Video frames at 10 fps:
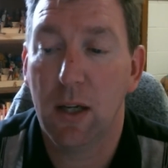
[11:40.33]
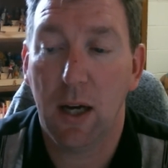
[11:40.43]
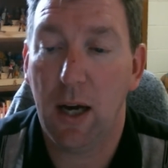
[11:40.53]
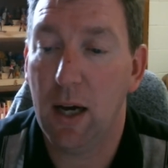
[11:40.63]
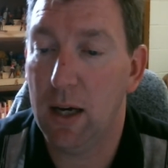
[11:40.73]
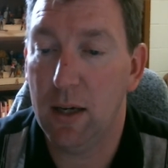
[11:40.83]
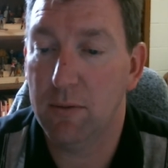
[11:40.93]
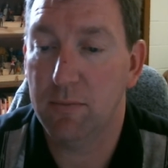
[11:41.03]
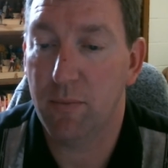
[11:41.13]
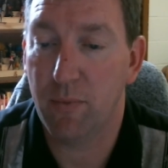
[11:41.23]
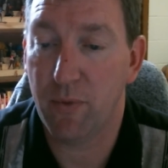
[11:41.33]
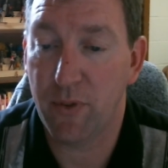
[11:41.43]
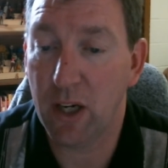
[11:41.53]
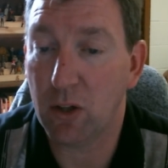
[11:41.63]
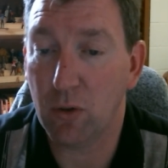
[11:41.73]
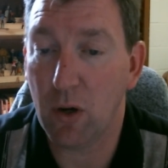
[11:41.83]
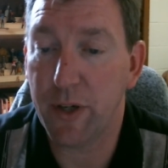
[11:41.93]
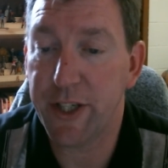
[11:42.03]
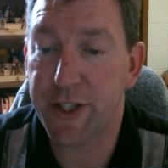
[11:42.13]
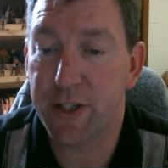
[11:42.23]
uh, they're
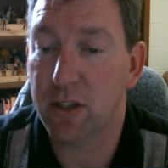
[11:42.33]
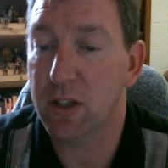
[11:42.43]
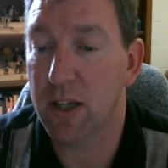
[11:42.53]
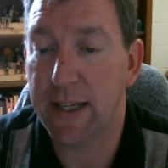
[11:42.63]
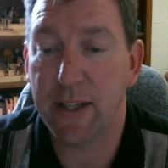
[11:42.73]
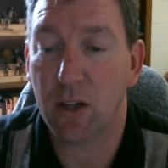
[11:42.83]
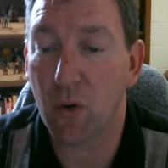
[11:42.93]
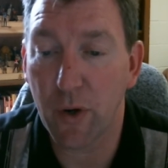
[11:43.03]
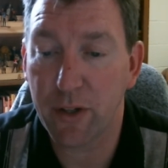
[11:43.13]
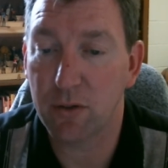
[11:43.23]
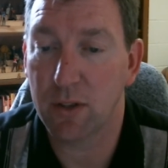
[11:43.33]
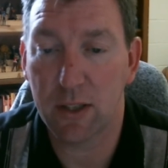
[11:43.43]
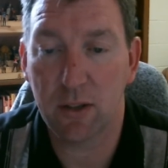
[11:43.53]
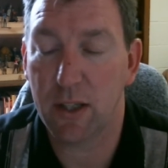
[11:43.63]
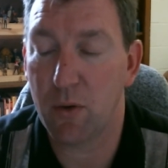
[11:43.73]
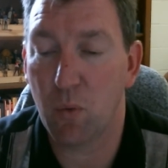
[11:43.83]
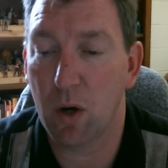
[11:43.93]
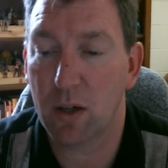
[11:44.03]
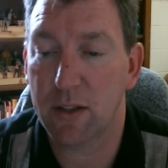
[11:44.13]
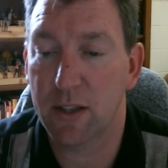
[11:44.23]
growing sugar and they're going to literally
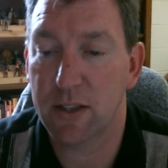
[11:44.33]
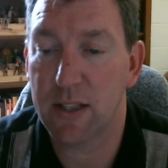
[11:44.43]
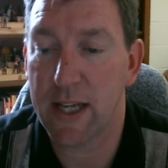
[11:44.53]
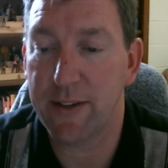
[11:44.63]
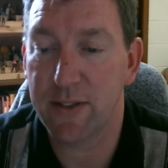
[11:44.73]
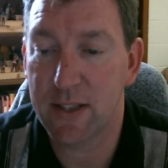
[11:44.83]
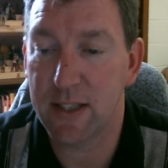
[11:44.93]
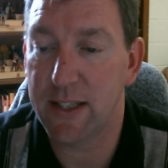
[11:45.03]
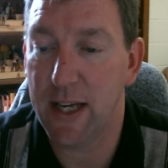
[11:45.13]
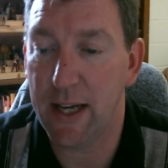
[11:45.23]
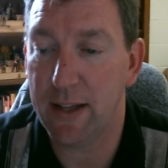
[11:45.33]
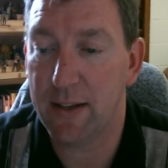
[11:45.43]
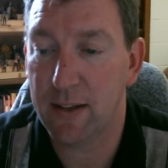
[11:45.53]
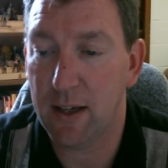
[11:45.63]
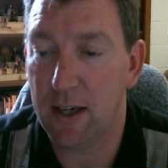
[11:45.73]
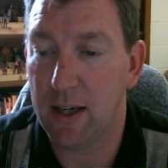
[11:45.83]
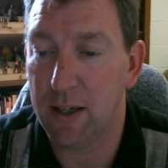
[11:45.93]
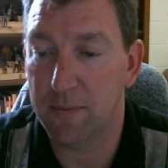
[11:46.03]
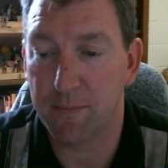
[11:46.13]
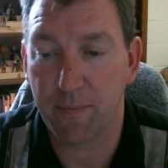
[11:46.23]
work their slaves to death.
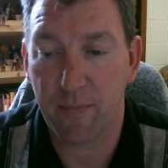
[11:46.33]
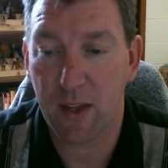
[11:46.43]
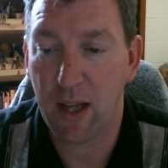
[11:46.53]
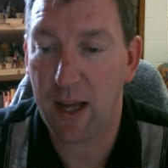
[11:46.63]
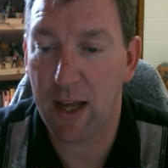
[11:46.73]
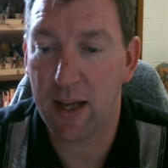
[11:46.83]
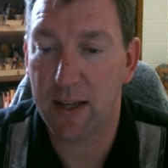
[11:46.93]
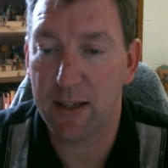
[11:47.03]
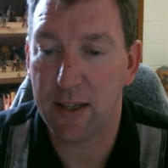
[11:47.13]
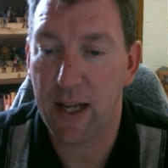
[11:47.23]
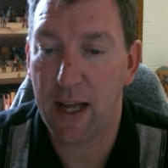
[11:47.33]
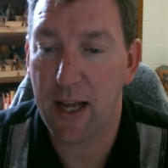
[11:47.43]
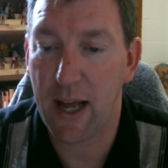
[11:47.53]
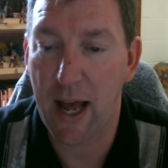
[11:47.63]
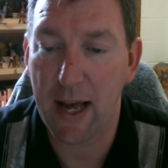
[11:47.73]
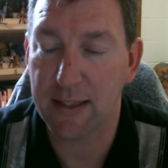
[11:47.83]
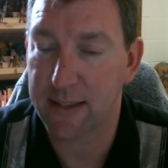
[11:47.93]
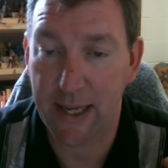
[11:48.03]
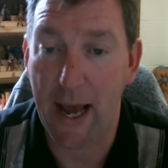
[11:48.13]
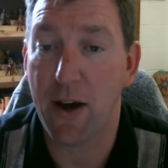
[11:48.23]
And
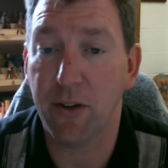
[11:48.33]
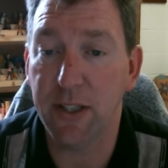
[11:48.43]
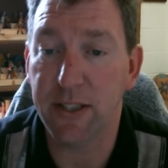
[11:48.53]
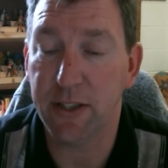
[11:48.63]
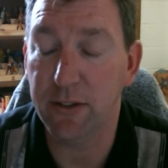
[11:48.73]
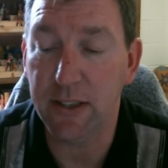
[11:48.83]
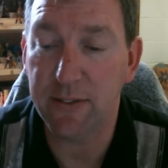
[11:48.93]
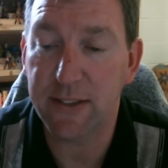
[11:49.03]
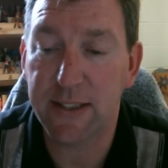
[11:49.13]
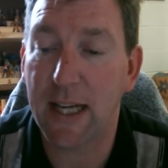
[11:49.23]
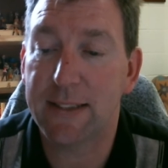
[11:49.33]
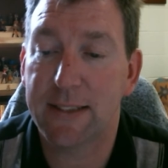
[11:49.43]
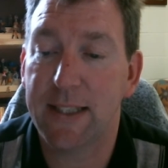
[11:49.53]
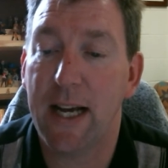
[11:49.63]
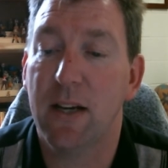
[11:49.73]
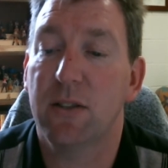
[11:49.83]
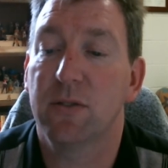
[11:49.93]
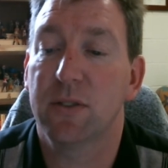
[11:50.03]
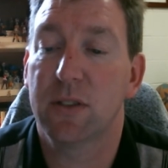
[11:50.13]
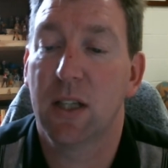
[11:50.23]
as counterintuitive as that
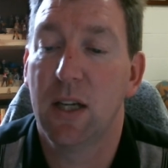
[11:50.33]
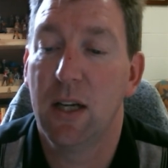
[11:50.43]
sounds,